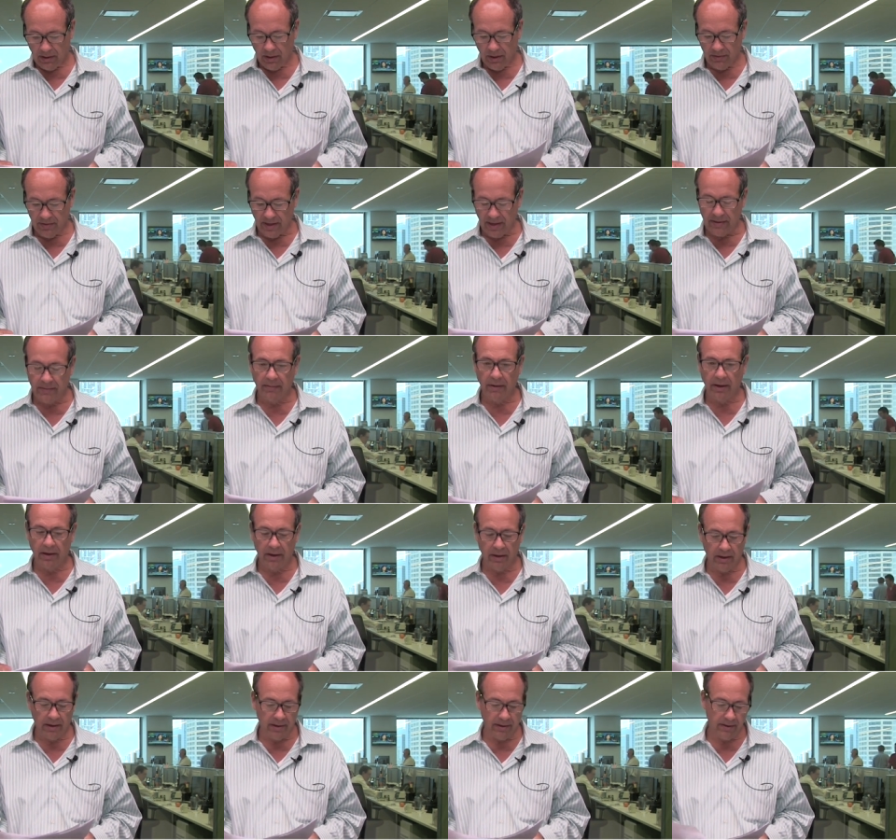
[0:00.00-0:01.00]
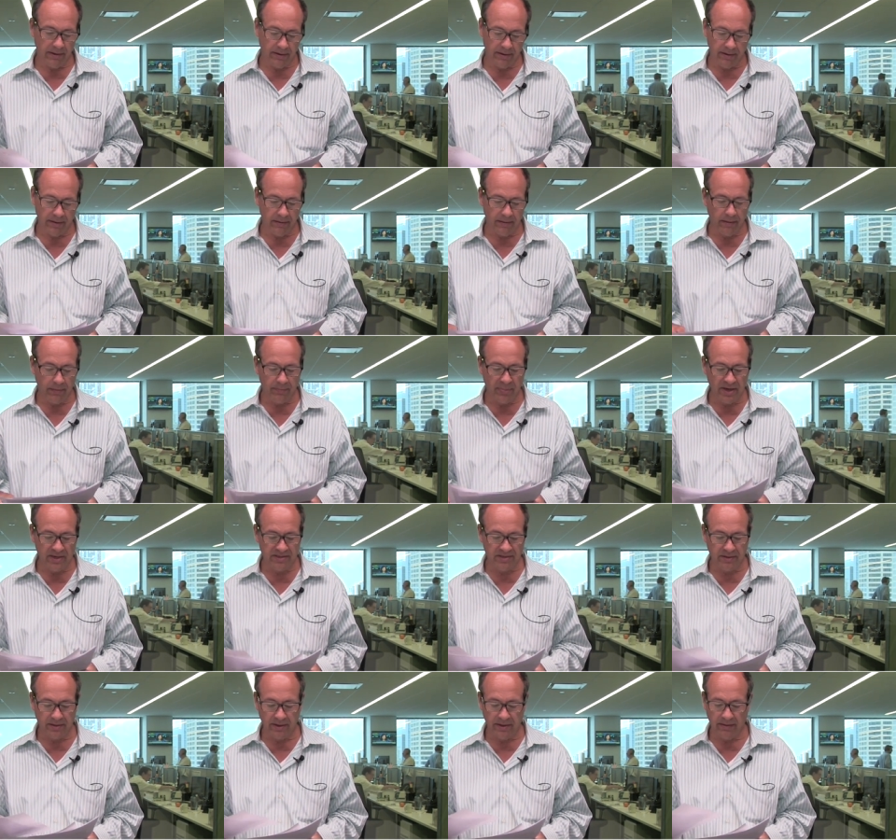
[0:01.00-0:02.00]
okay, uh,
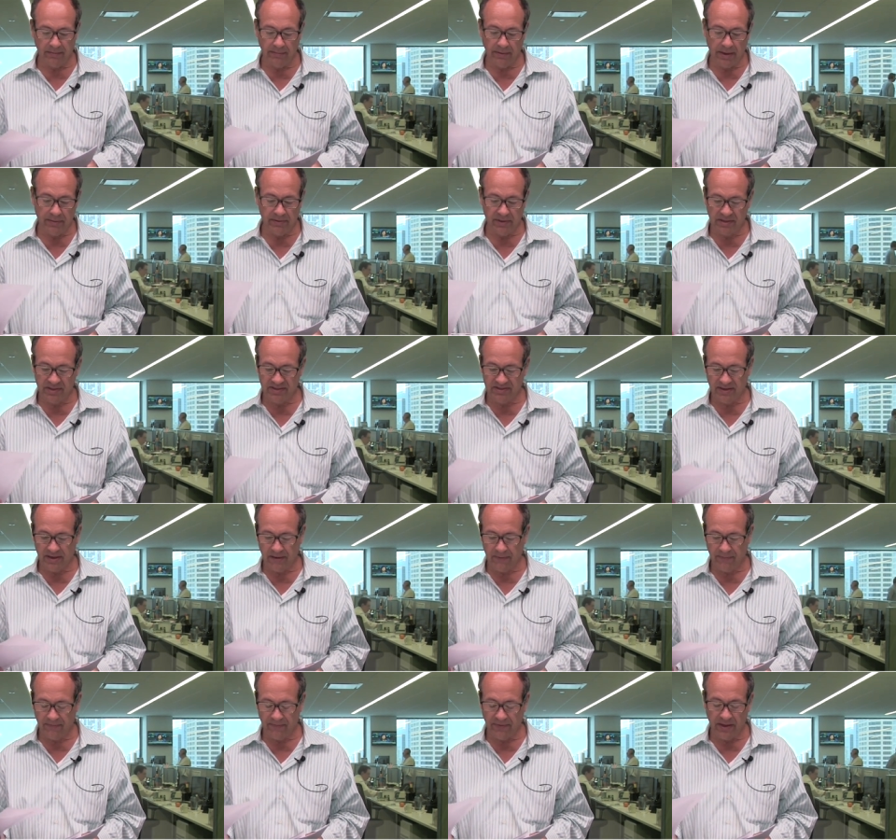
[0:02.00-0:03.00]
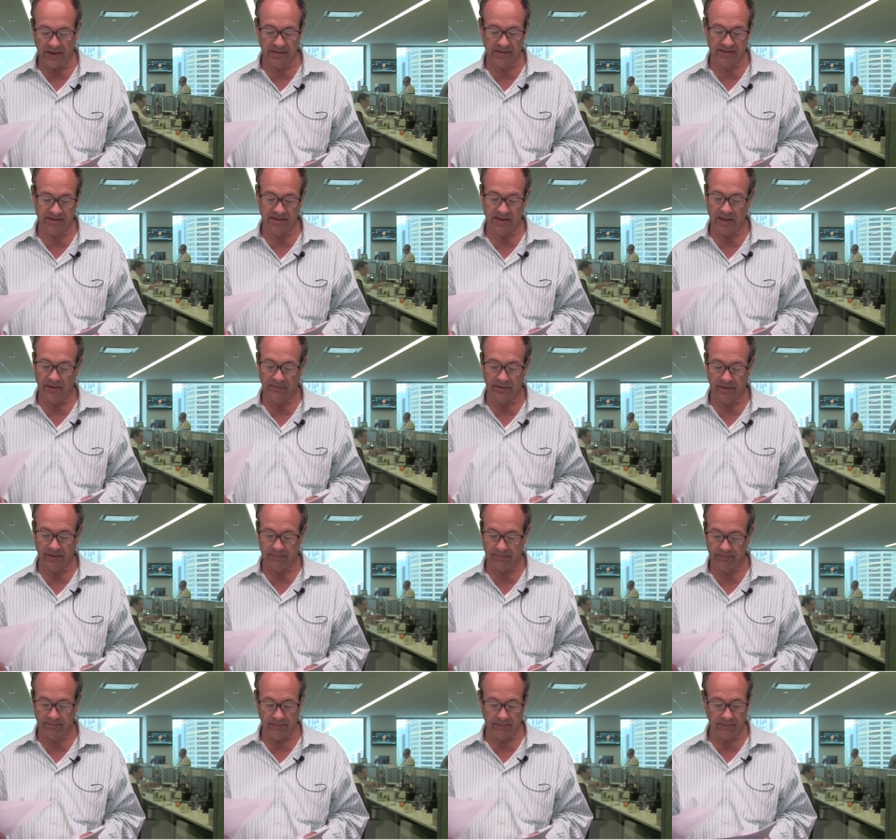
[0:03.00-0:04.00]
basically, maybe in a safe face
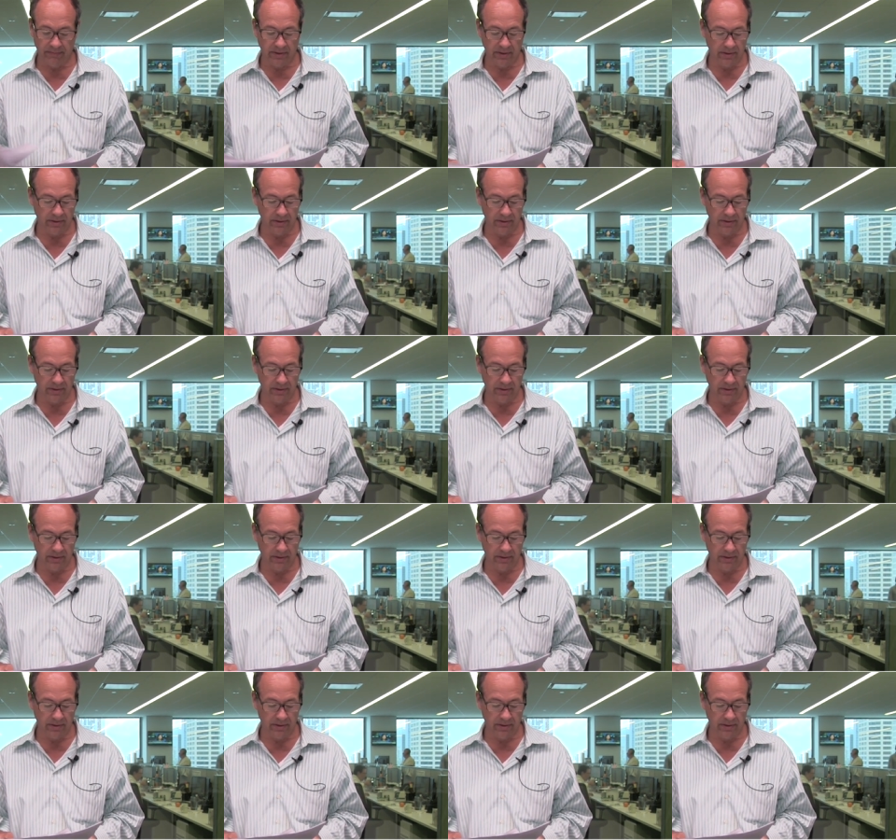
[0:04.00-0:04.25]
saving